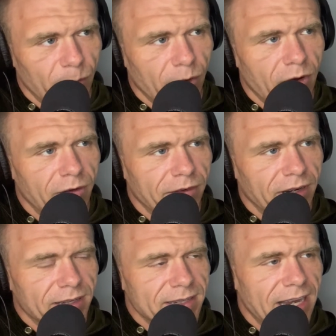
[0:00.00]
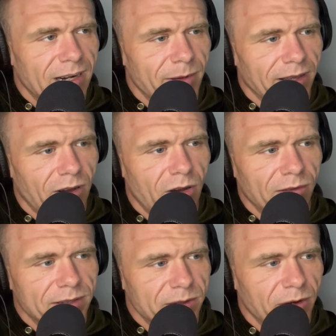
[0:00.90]
We're all very excited about
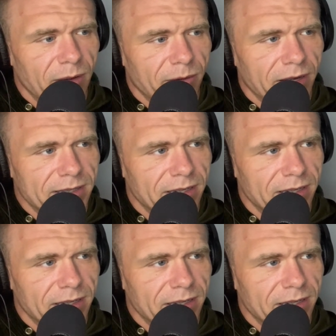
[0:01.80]
all these new upgrades.